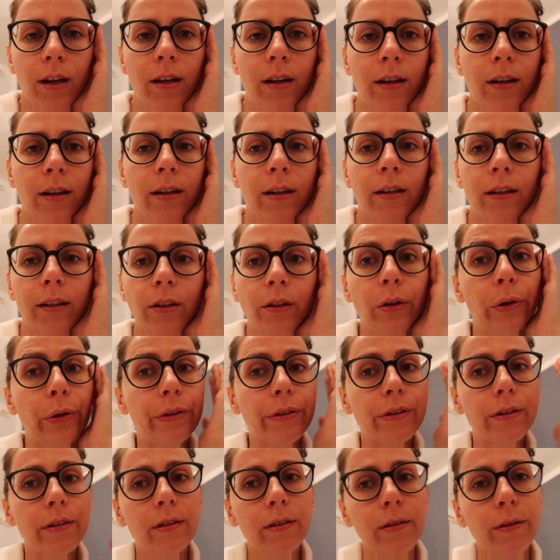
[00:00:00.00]
I
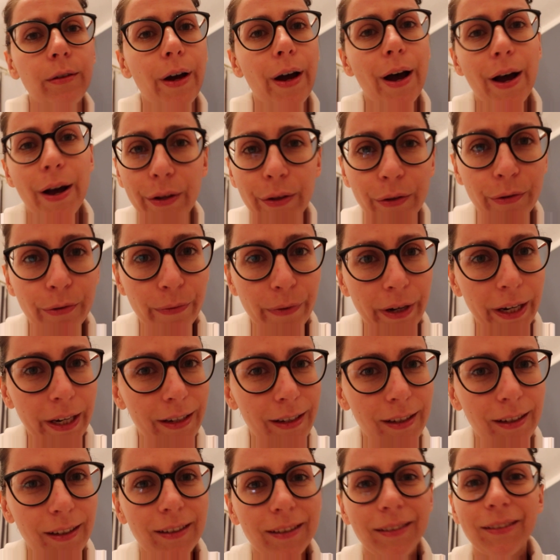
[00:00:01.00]
got
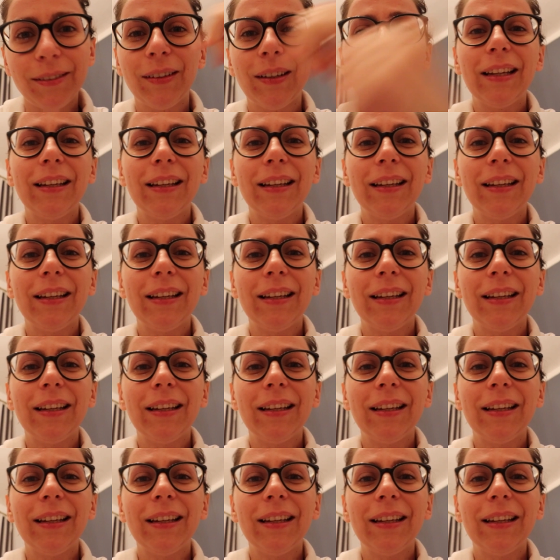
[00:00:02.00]
unready